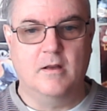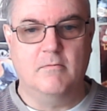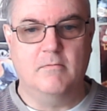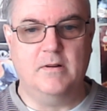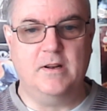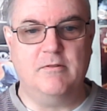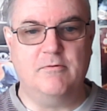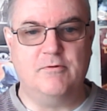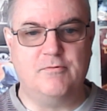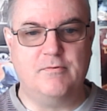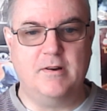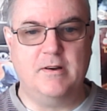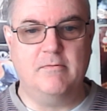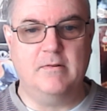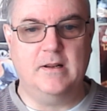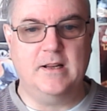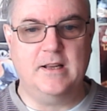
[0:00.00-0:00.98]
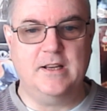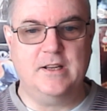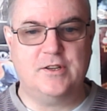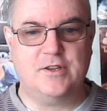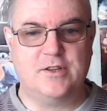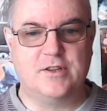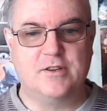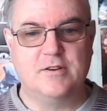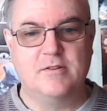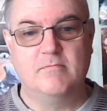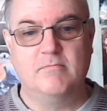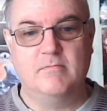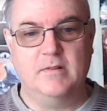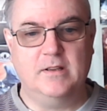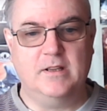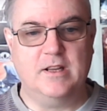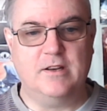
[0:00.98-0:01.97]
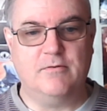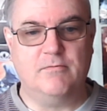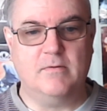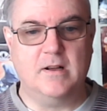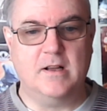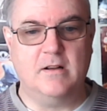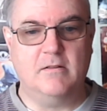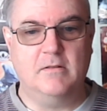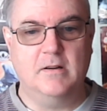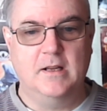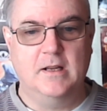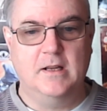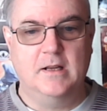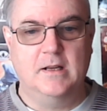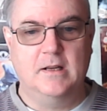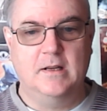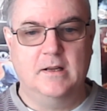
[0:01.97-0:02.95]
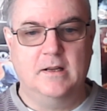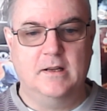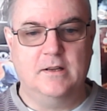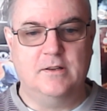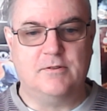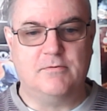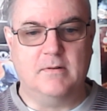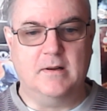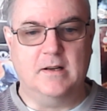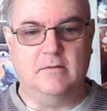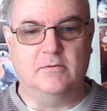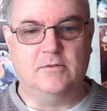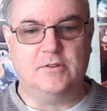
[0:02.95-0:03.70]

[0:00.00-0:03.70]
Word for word: When it was re-released, it did well as well.